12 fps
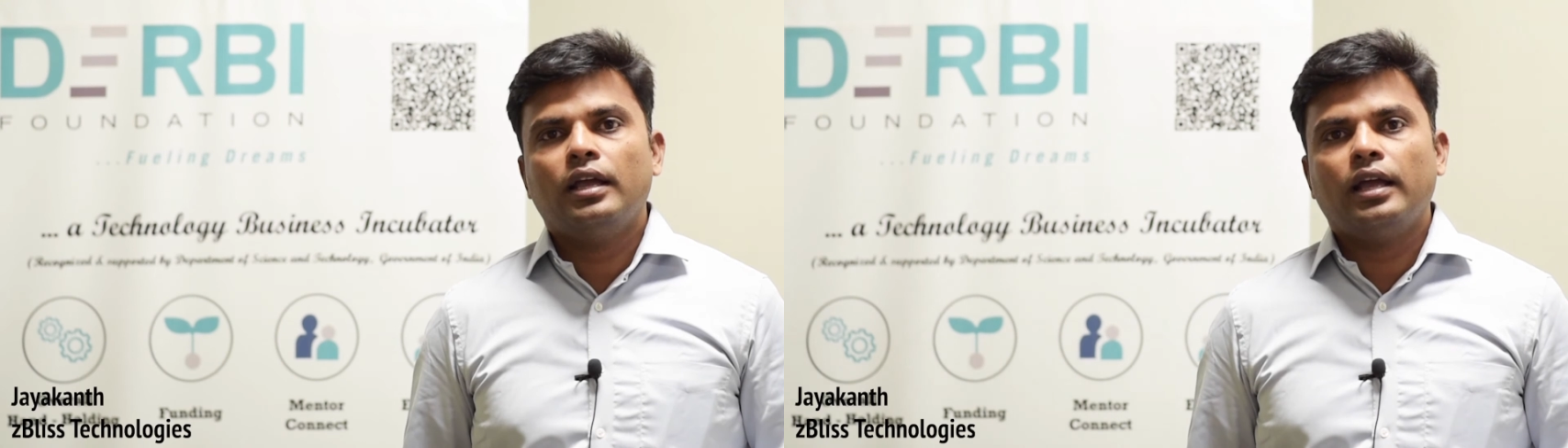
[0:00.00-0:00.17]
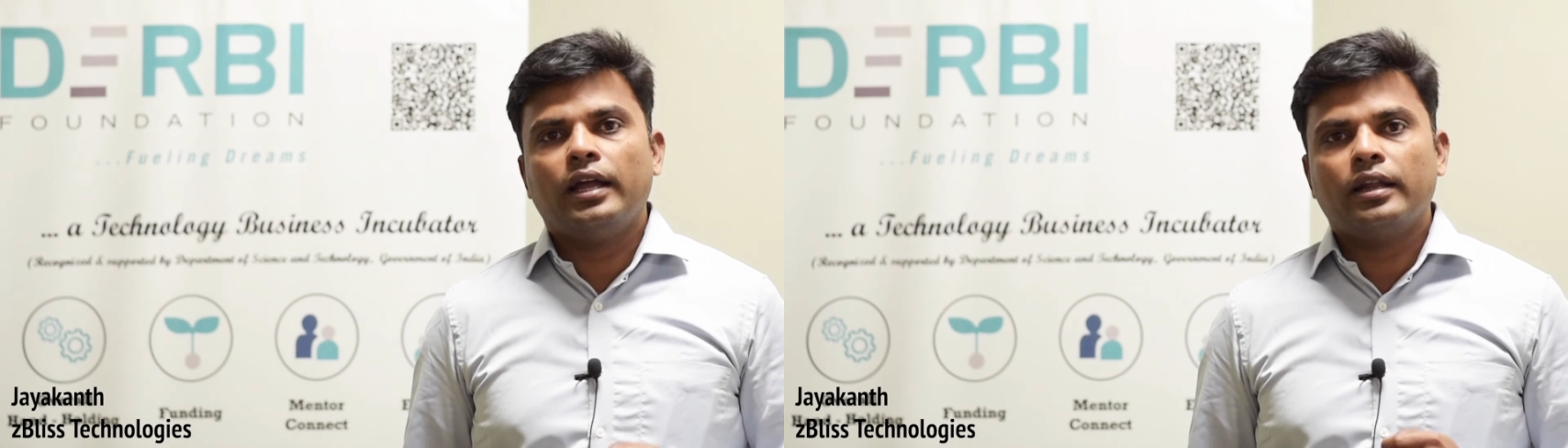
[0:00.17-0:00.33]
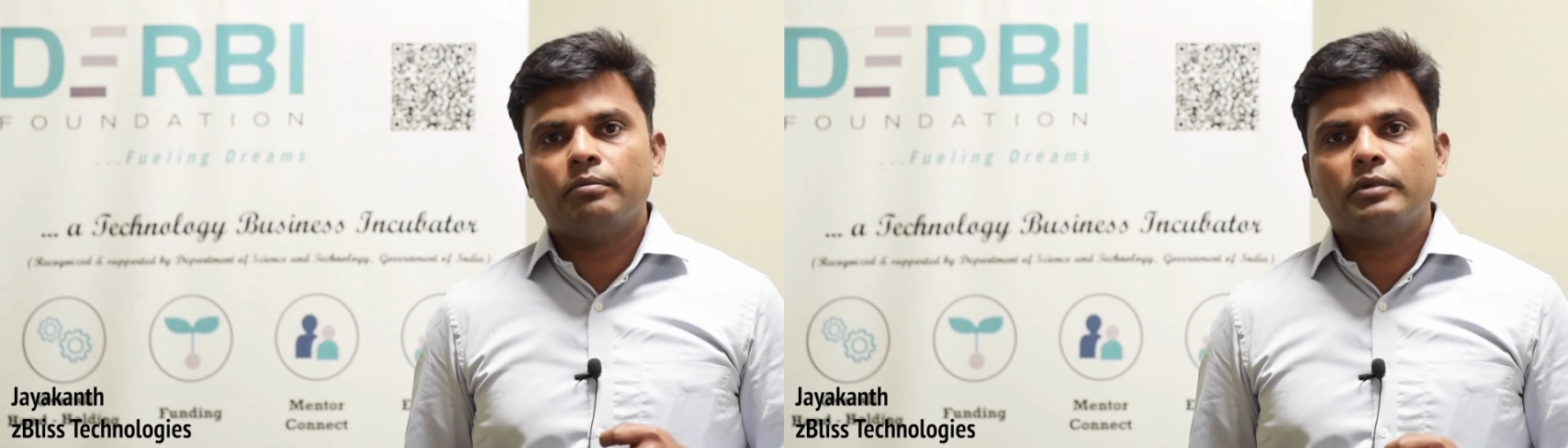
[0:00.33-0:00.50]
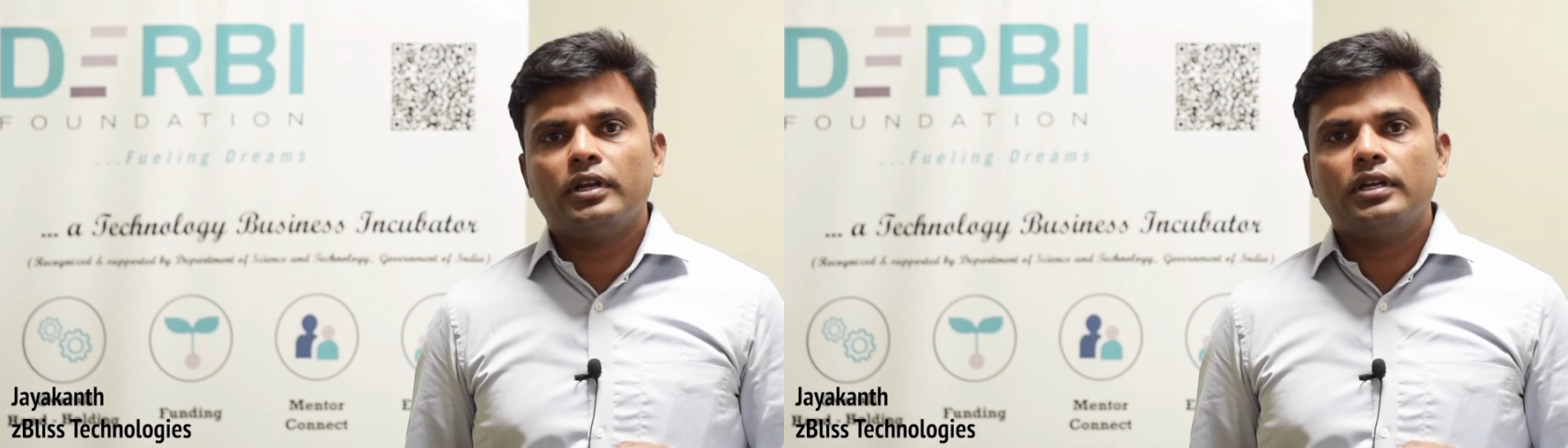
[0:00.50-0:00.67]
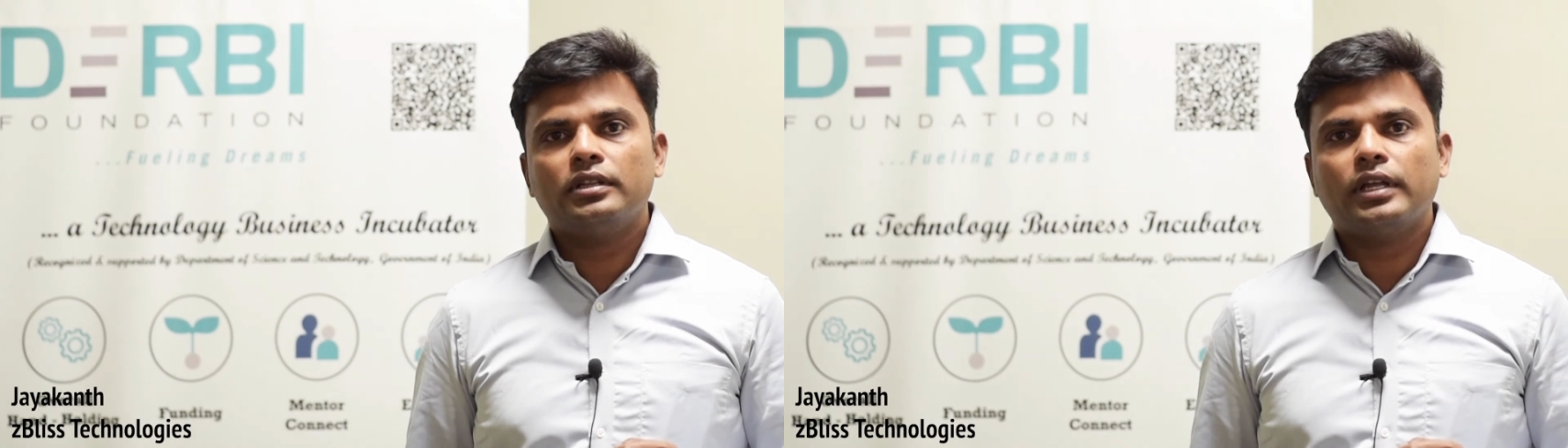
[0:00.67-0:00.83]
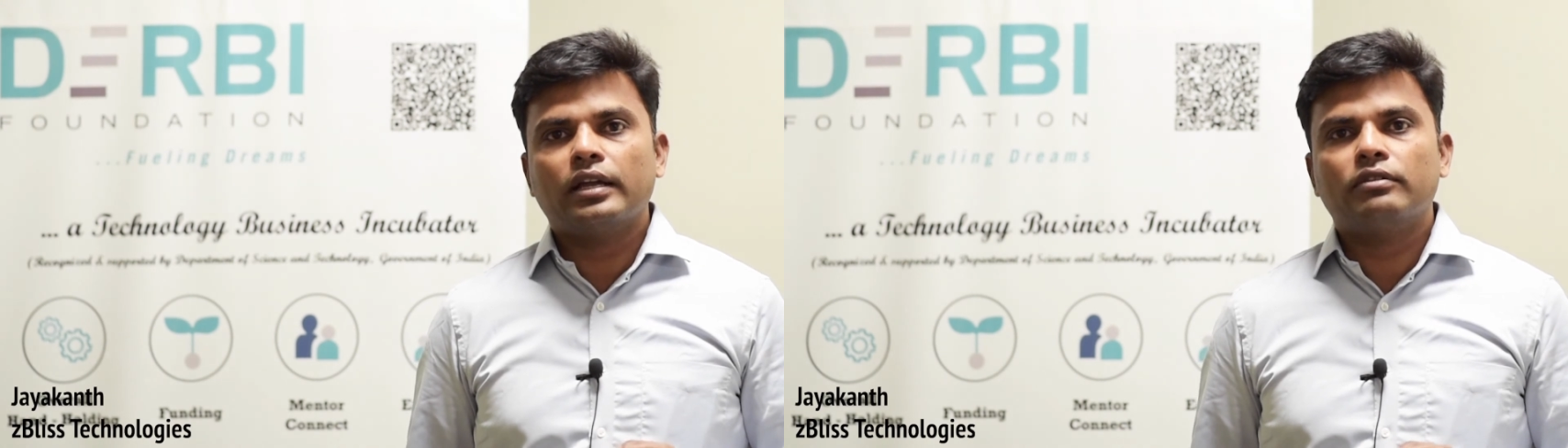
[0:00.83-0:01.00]
and I'm really
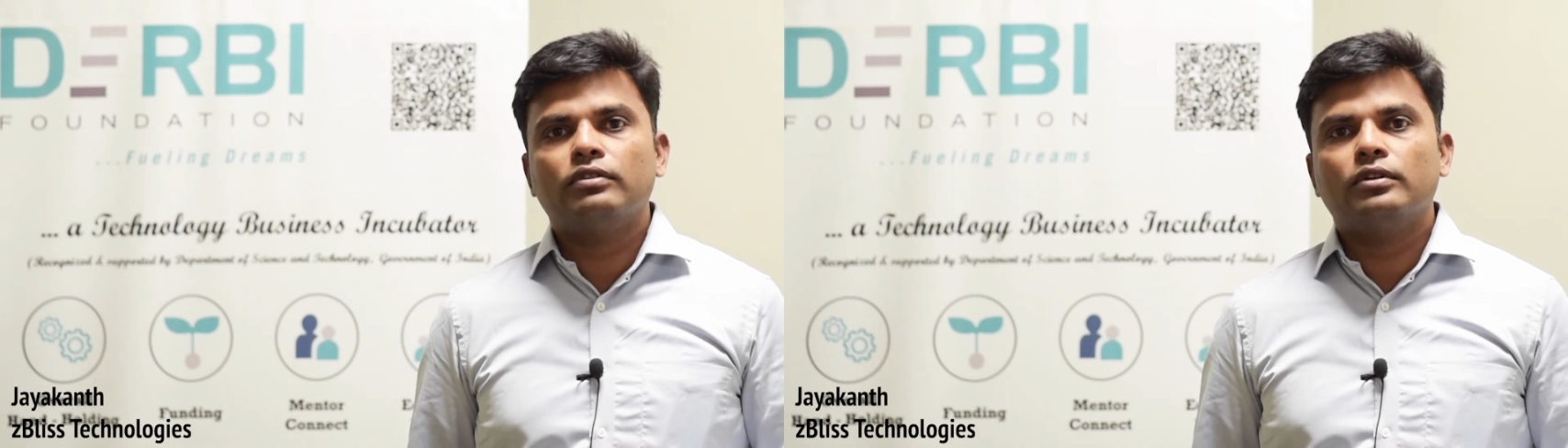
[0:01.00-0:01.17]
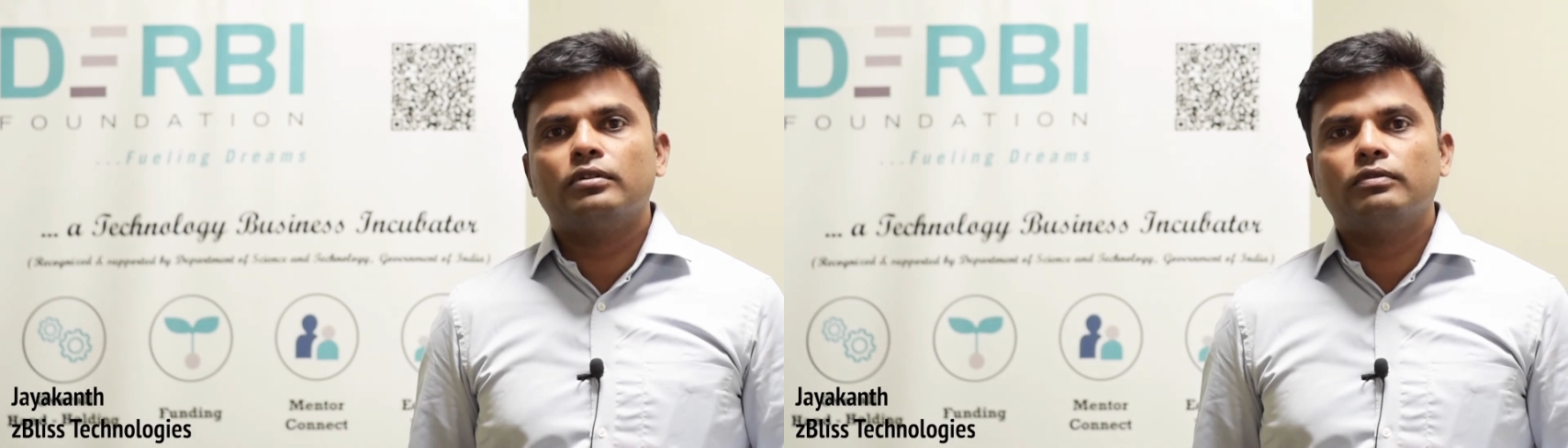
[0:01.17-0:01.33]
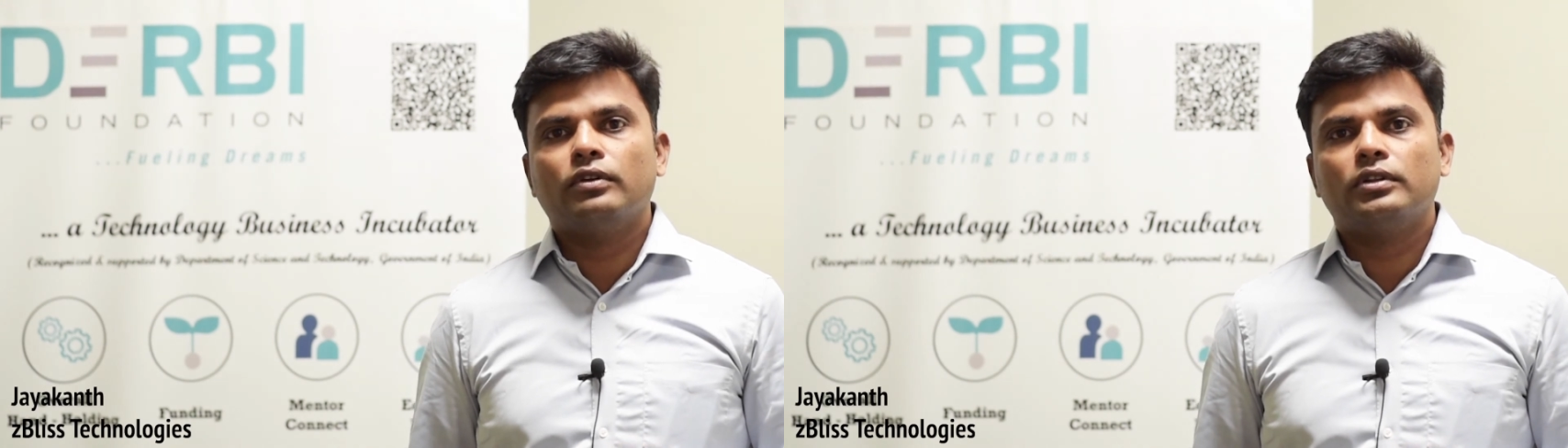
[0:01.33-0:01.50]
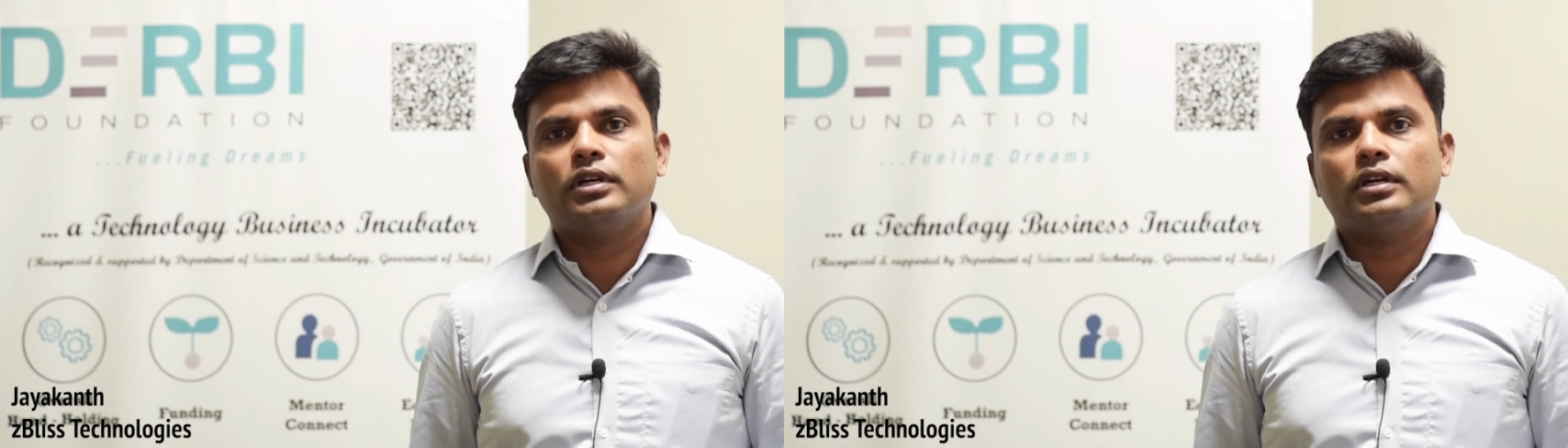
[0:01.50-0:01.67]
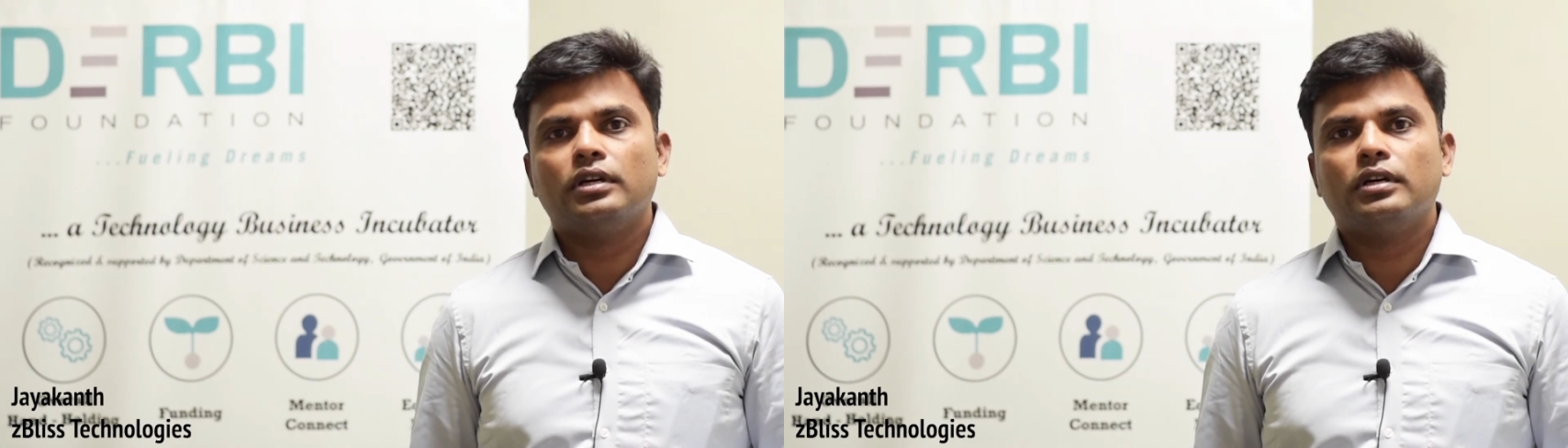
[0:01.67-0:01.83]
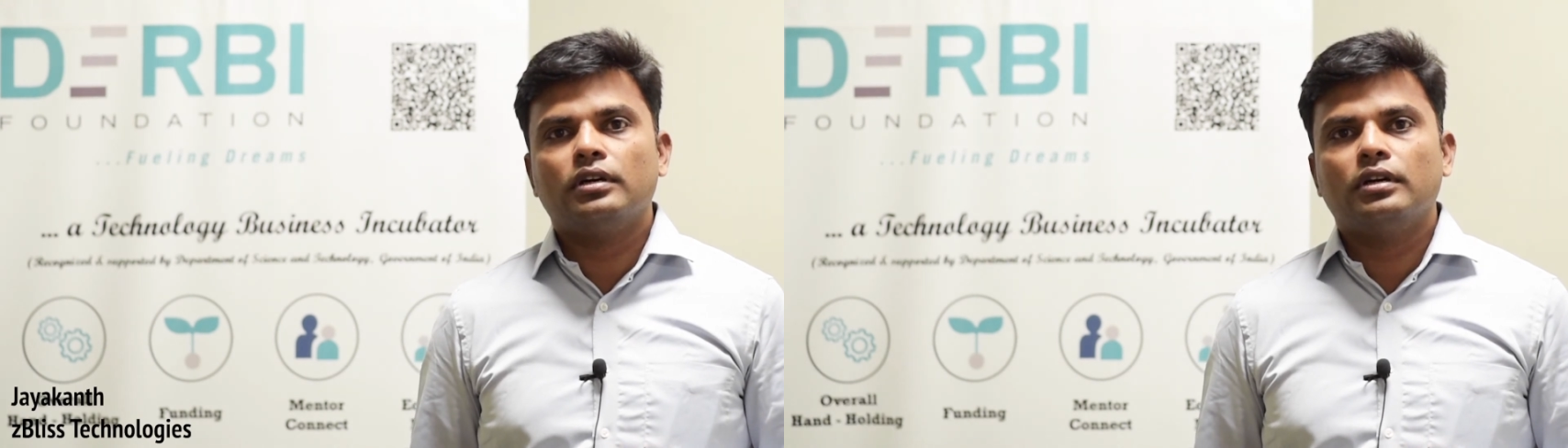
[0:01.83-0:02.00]
thankful for
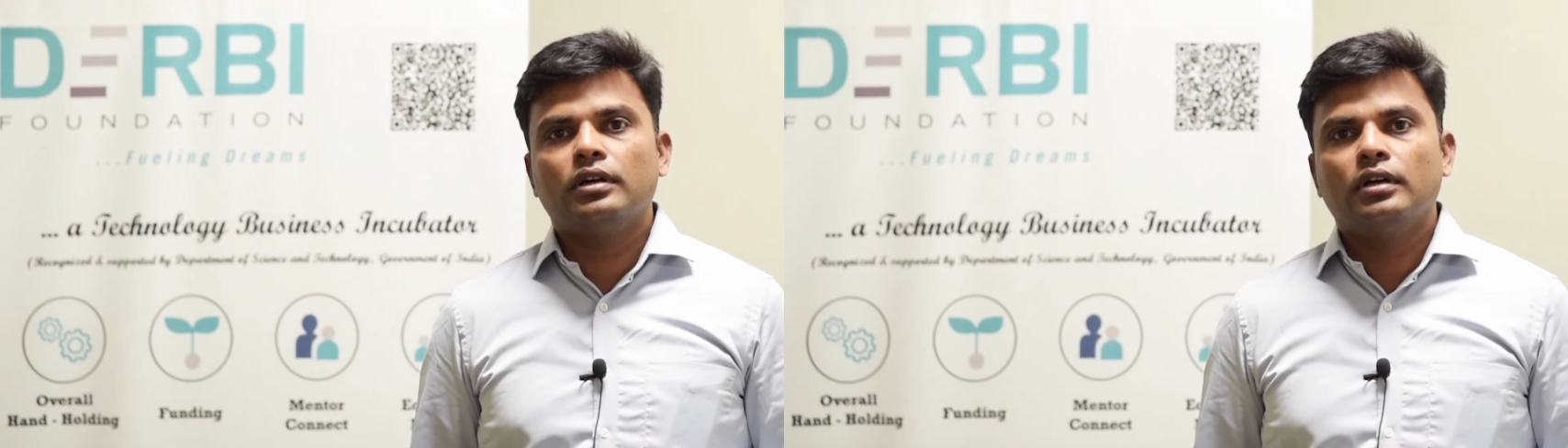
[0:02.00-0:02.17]
the